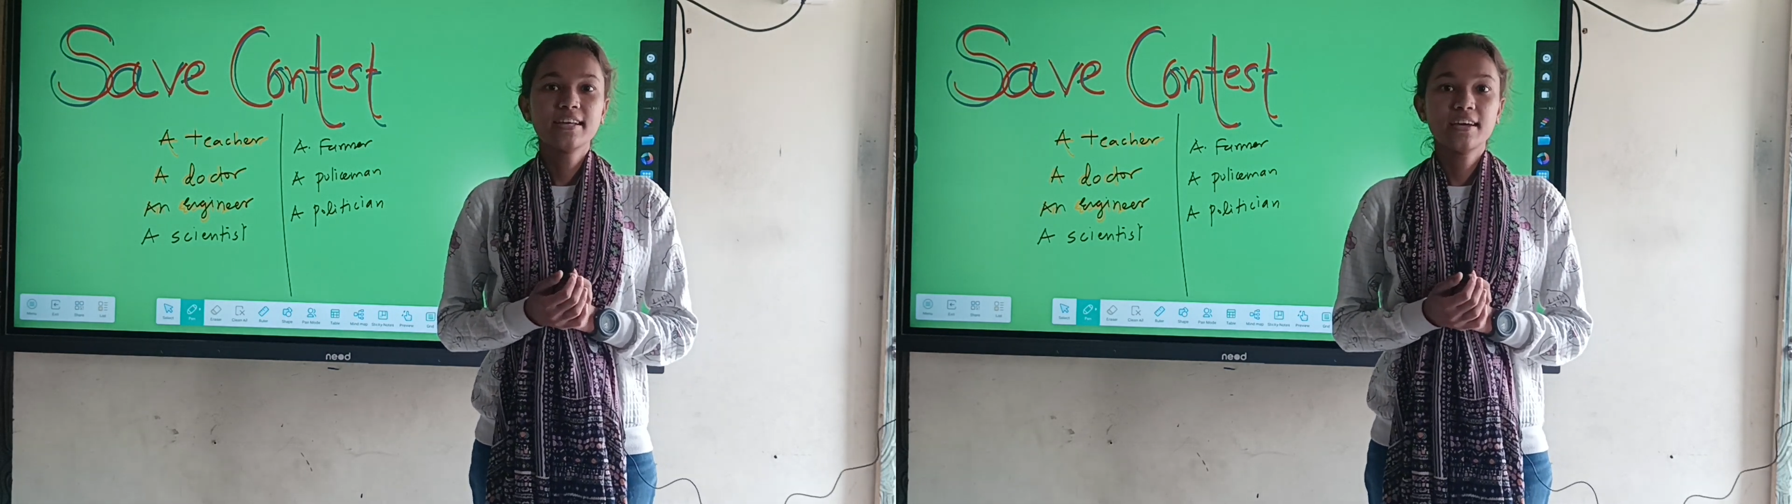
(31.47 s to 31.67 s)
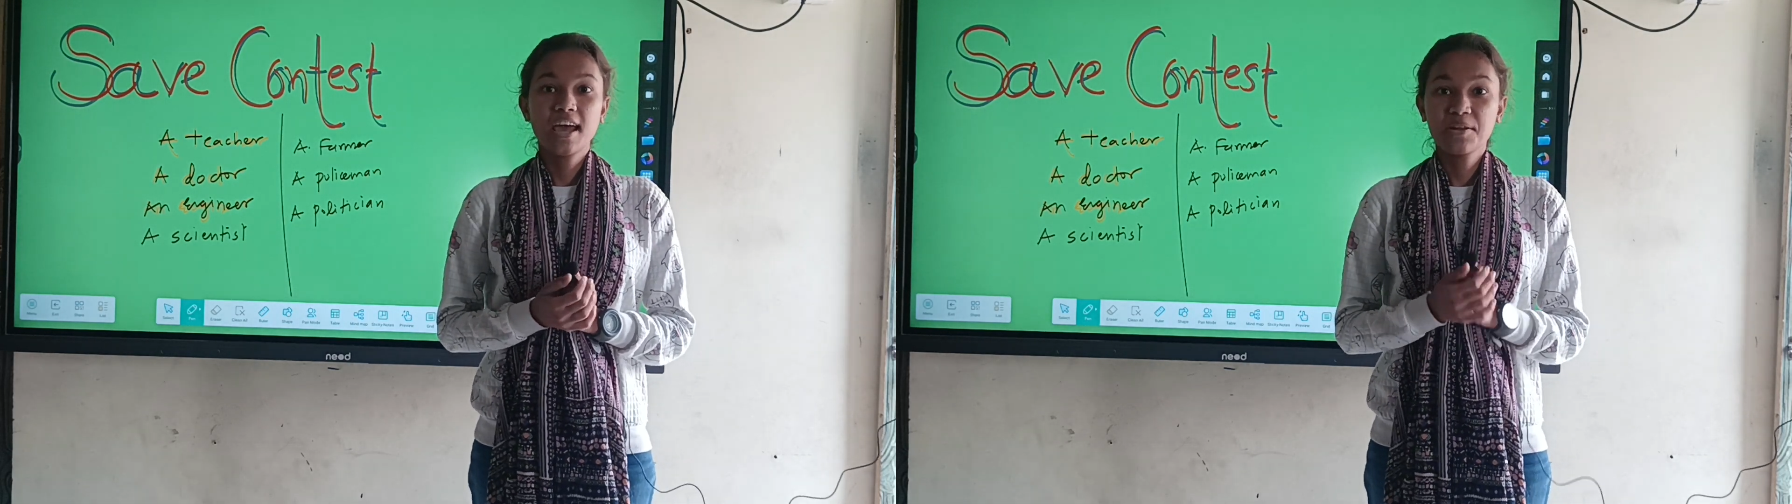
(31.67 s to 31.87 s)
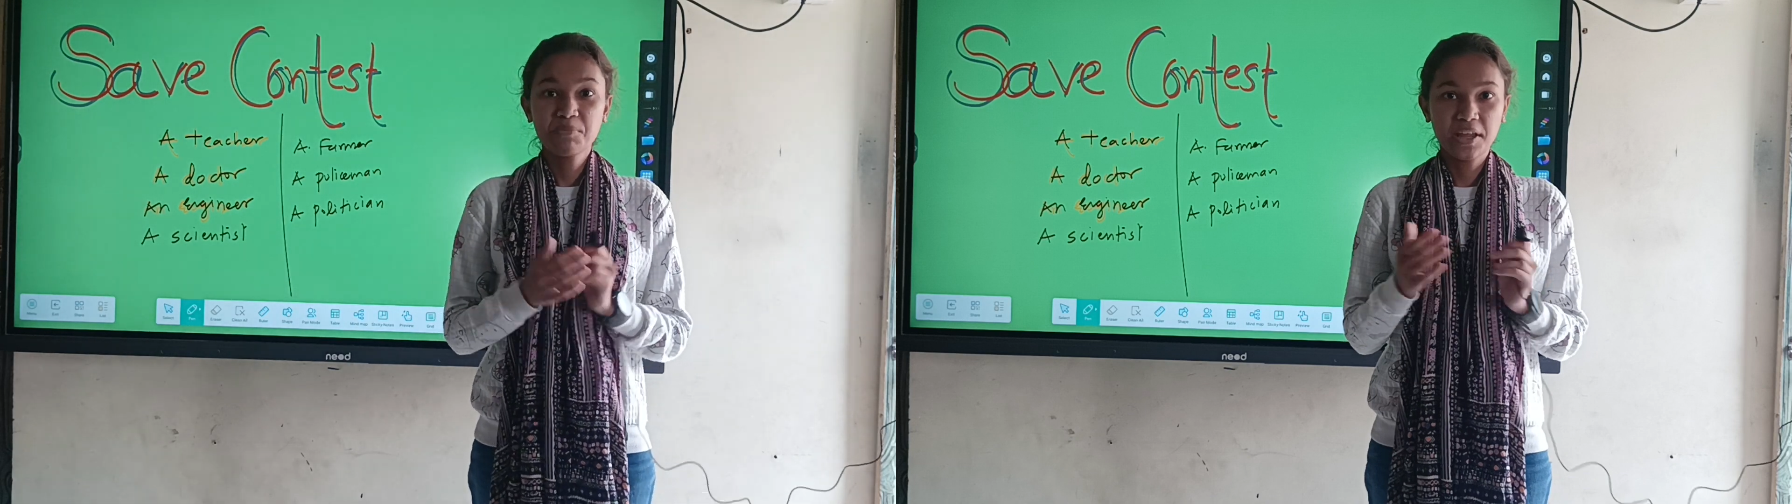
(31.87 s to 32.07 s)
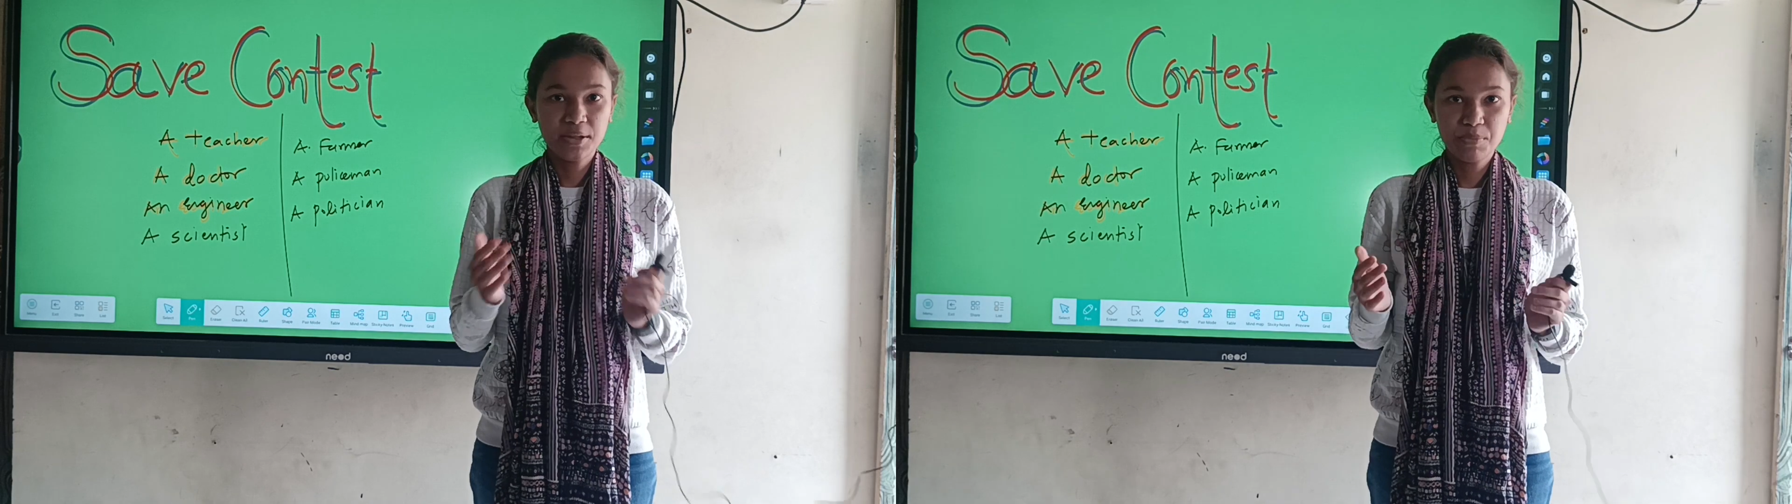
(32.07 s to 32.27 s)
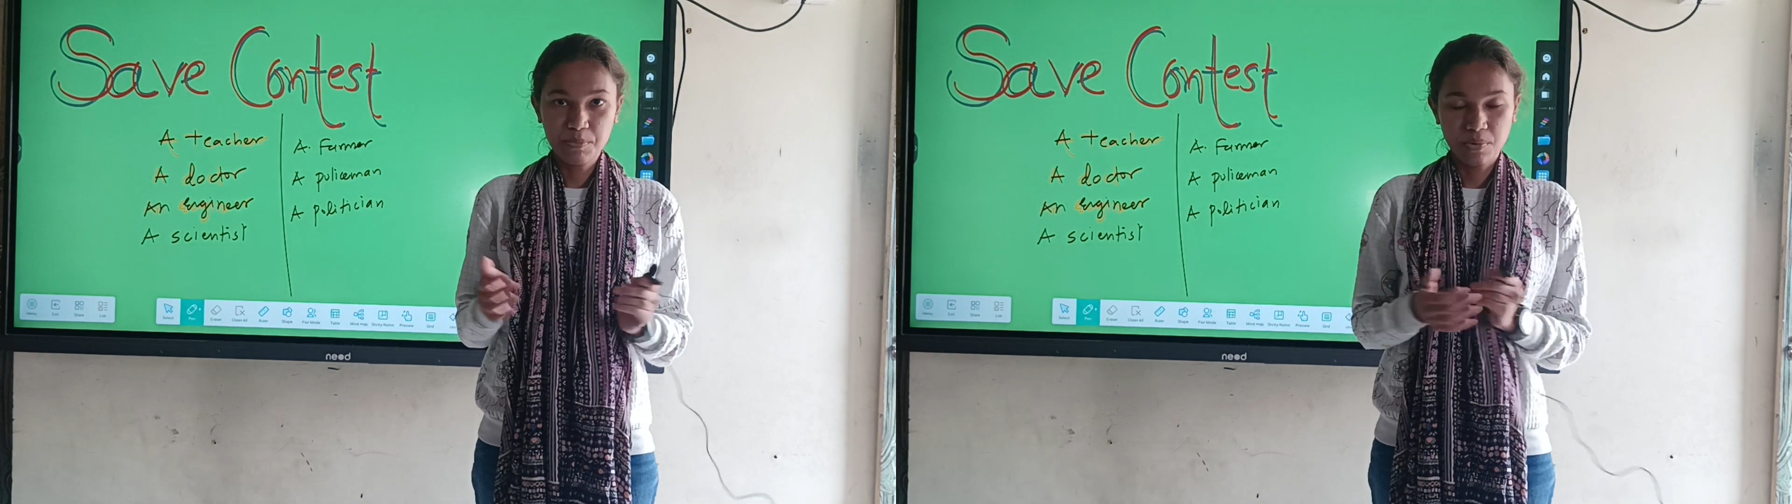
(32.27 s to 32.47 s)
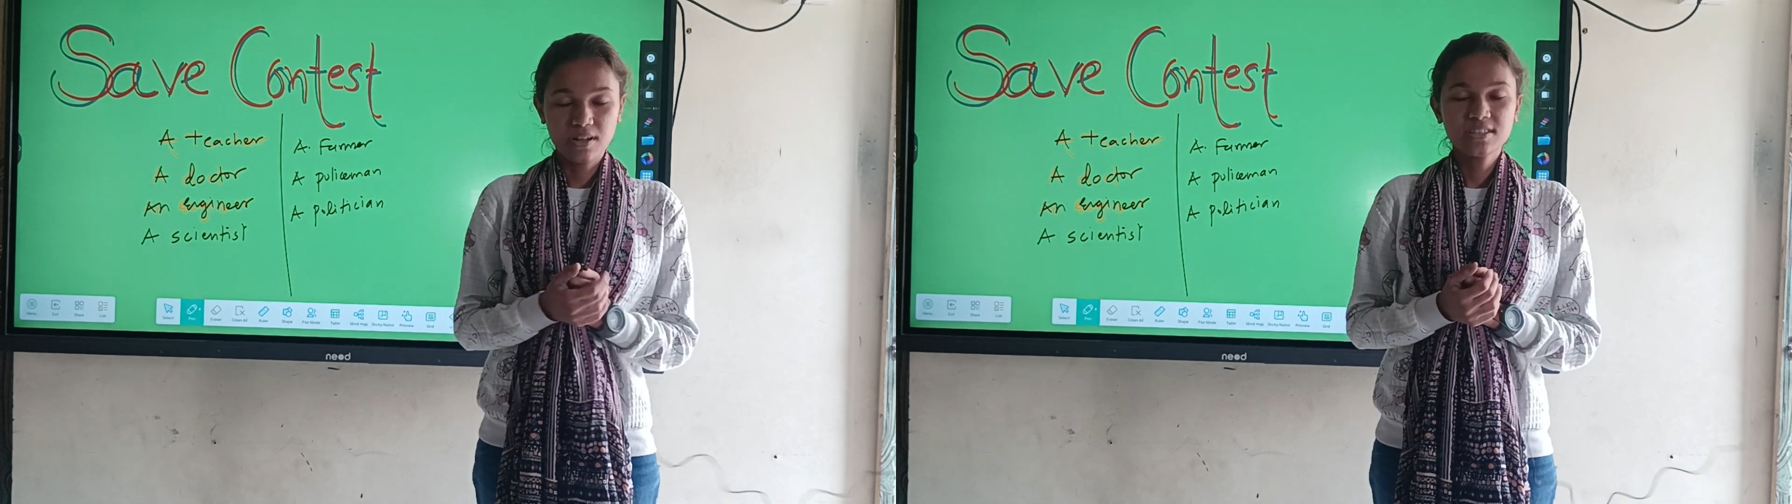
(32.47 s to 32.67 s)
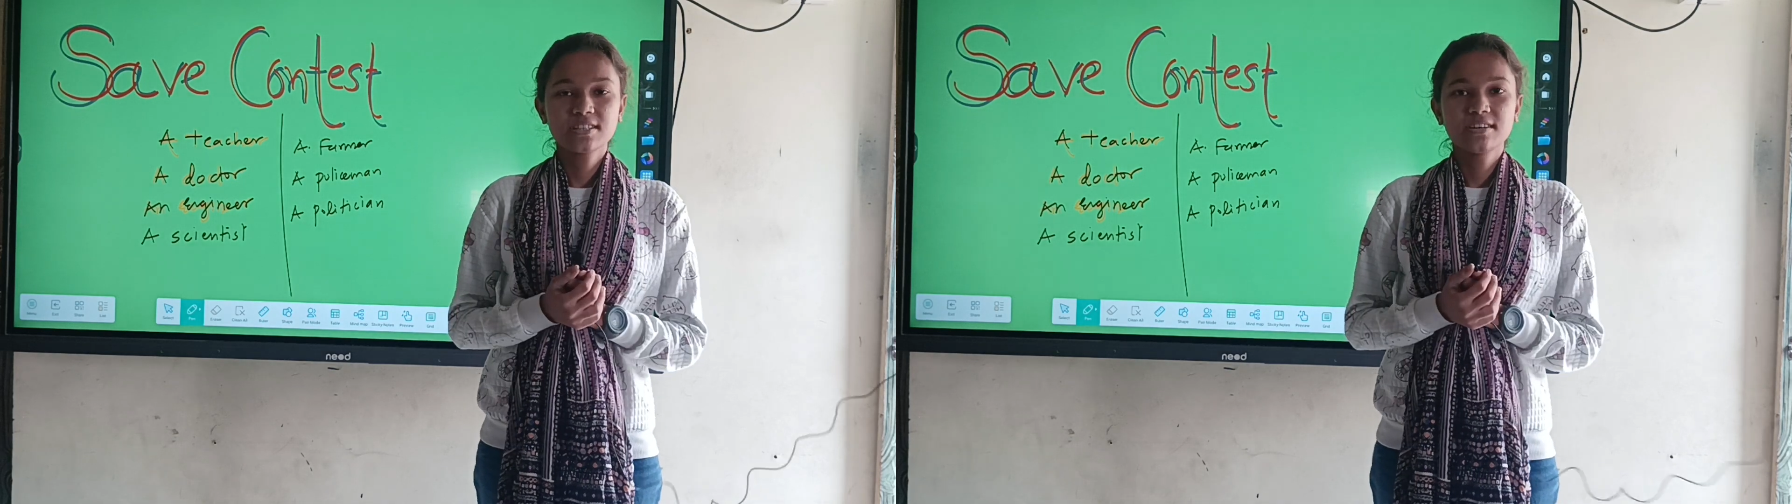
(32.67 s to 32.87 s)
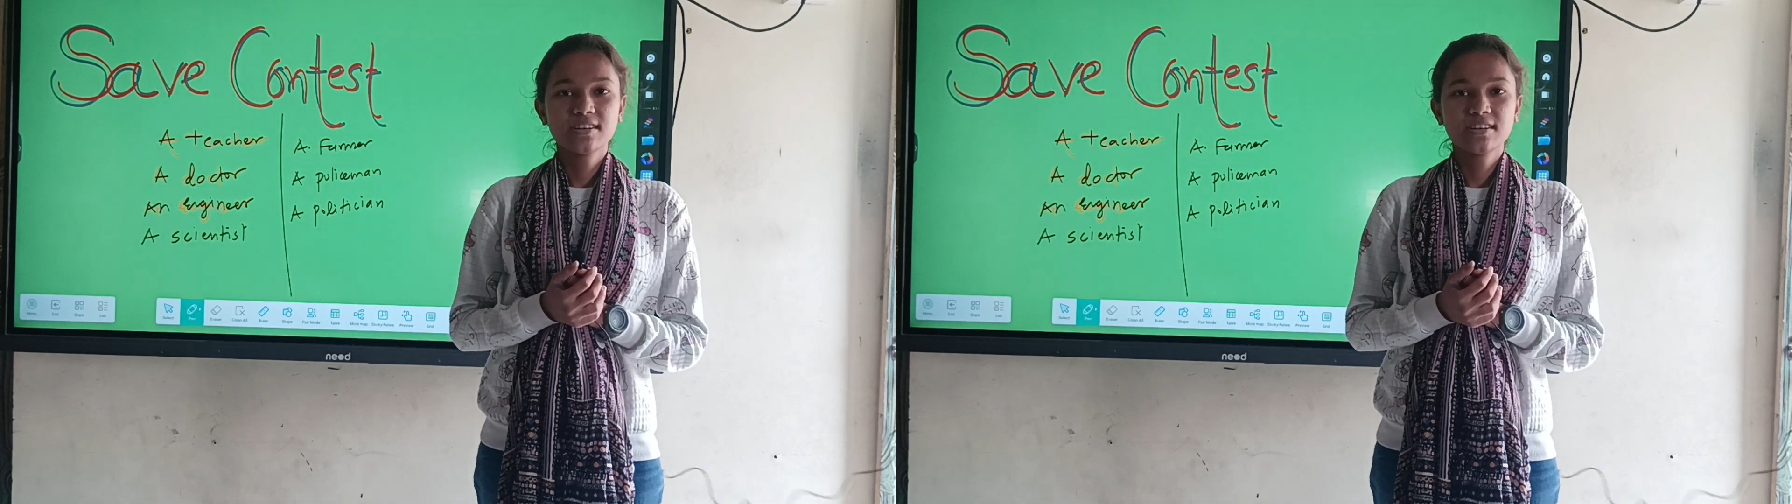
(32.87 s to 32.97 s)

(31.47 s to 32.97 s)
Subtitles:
there are many people